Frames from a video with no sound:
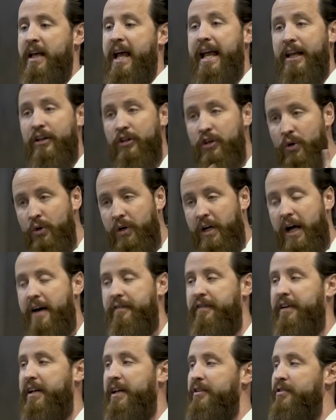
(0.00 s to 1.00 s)
A new
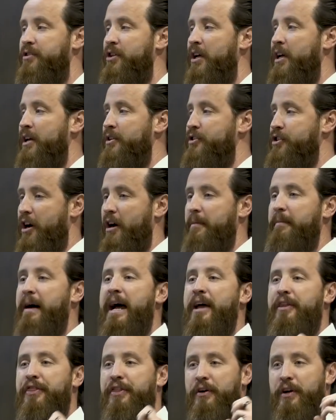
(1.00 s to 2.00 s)
covenant.
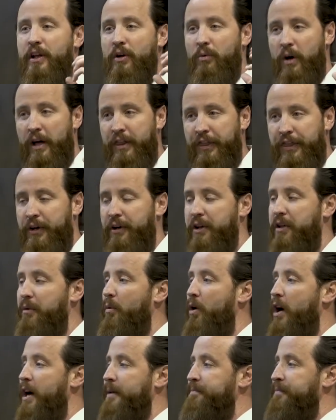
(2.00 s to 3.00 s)
Jeremiah
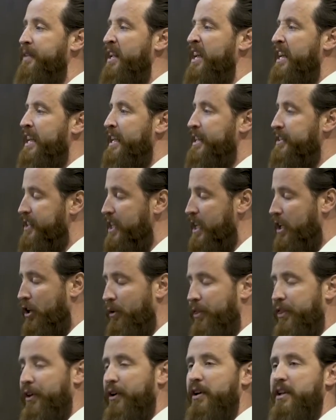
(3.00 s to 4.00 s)
31:31, Ezekiel
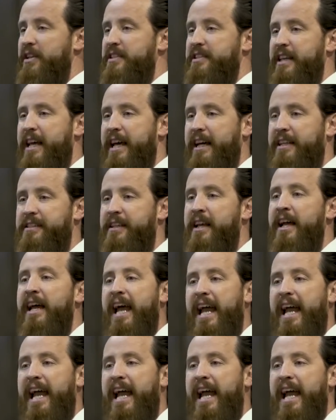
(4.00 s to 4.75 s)
36.